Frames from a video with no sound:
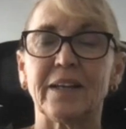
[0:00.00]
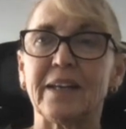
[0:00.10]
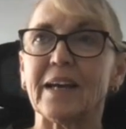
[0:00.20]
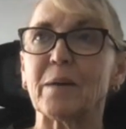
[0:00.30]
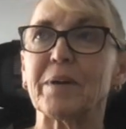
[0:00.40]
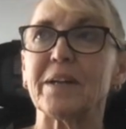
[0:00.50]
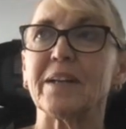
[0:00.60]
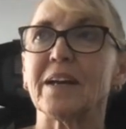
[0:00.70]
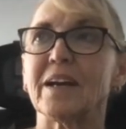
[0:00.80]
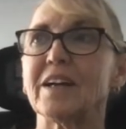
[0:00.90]
Yeah,
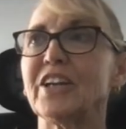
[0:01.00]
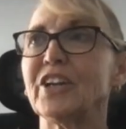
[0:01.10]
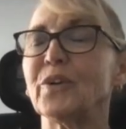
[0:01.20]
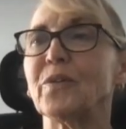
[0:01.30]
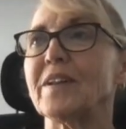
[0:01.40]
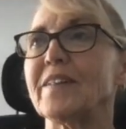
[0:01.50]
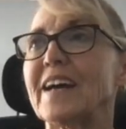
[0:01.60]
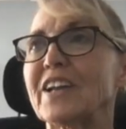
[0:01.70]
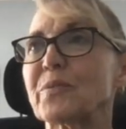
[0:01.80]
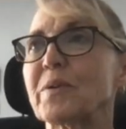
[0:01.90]
but
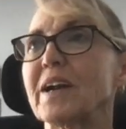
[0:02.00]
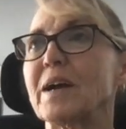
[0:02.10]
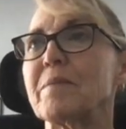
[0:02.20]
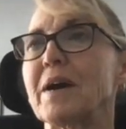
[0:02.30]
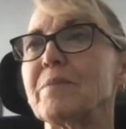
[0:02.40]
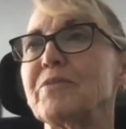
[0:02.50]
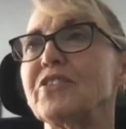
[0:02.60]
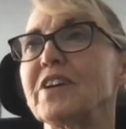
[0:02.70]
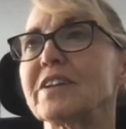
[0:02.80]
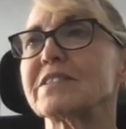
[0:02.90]
that's where I'm
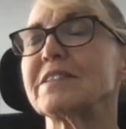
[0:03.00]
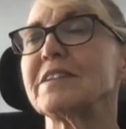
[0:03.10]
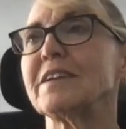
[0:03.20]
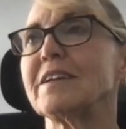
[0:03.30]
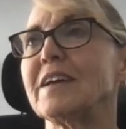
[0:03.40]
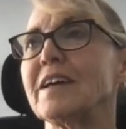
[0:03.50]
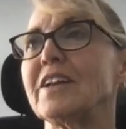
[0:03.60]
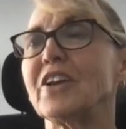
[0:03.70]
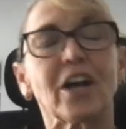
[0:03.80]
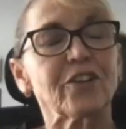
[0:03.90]
just
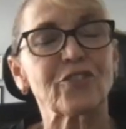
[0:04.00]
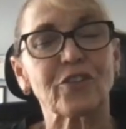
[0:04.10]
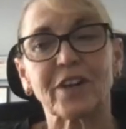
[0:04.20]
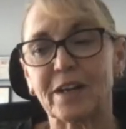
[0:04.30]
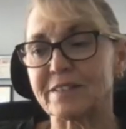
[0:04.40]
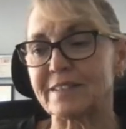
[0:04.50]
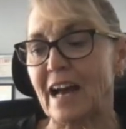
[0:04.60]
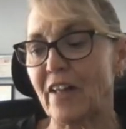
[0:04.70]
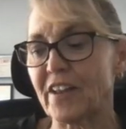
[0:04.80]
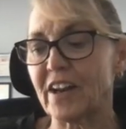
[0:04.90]
not sure, because
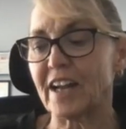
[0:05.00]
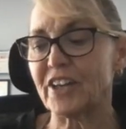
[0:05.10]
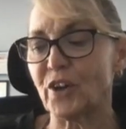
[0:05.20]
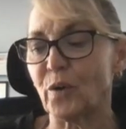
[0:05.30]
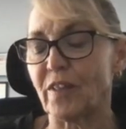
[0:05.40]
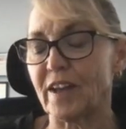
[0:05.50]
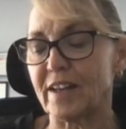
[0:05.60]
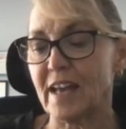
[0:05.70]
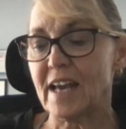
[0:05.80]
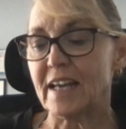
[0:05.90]
now that I know
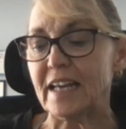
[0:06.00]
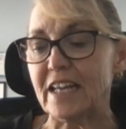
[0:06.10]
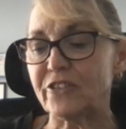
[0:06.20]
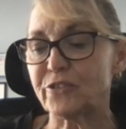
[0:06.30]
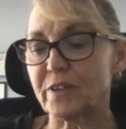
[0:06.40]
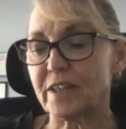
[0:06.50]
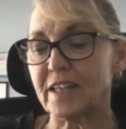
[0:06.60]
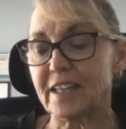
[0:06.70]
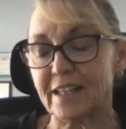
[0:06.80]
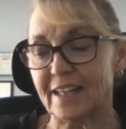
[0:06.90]
that each
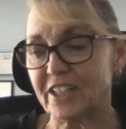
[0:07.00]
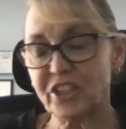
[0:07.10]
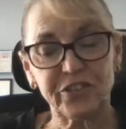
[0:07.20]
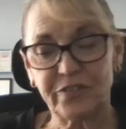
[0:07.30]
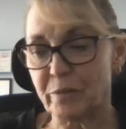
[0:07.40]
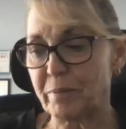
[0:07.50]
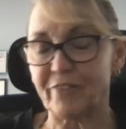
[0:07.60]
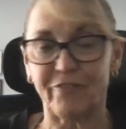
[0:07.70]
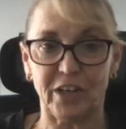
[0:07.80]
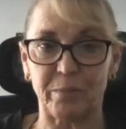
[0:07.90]
of the
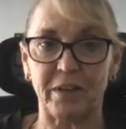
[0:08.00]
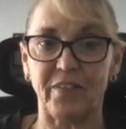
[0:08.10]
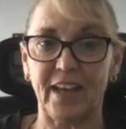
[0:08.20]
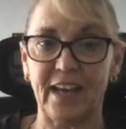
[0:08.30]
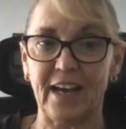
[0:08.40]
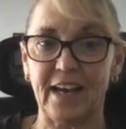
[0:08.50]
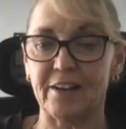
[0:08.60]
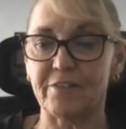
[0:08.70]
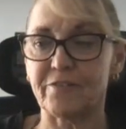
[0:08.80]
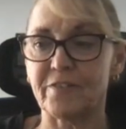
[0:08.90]
big pharma, they
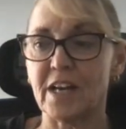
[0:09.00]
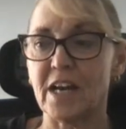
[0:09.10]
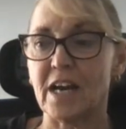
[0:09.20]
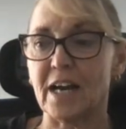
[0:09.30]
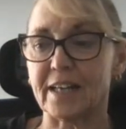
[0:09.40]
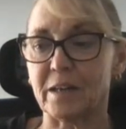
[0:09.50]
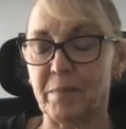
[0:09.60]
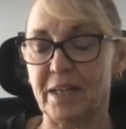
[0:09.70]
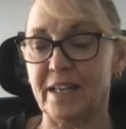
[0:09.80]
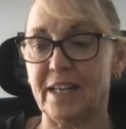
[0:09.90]
have a
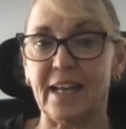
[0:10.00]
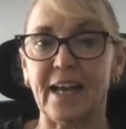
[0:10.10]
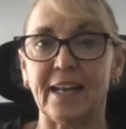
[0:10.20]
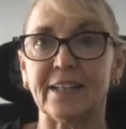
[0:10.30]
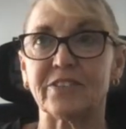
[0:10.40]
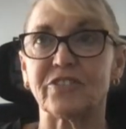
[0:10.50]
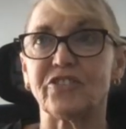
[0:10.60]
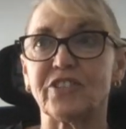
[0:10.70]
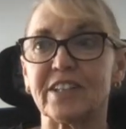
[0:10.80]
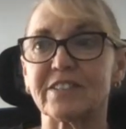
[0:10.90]
committee, and it's
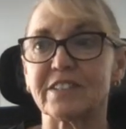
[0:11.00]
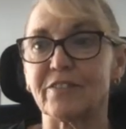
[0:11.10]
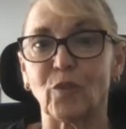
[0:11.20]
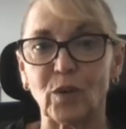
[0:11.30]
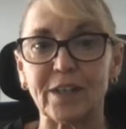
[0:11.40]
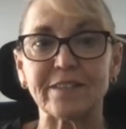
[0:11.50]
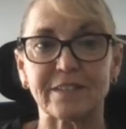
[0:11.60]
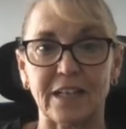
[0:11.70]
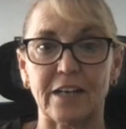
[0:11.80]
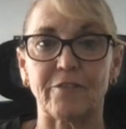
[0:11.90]
just the
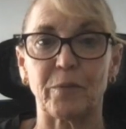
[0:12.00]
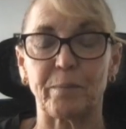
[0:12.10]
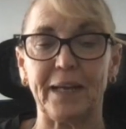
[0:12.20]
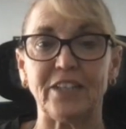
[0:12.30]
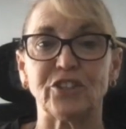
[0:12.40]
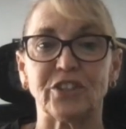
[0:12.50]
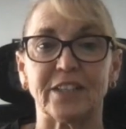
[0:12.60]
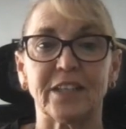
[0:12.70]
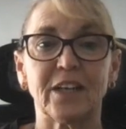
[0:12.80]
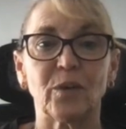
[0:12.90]
voice of the
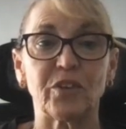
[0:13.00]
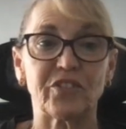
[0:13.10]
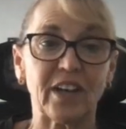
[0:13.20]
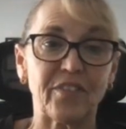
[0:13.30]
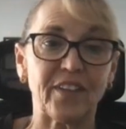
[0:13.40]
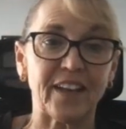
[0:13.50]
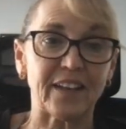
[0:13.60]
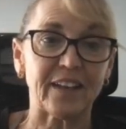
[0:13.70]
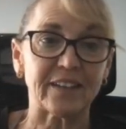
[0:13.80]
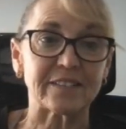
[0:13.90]
patient, which I think
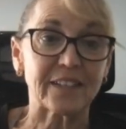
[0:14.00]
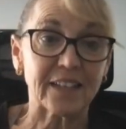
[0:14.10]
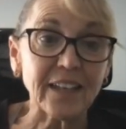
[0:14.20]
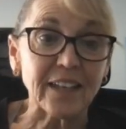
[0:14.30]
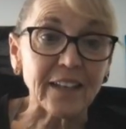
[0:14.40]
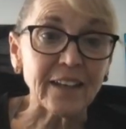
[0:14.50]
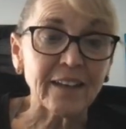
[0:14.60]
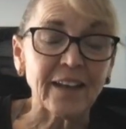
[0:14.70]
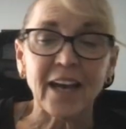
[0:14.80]
is key,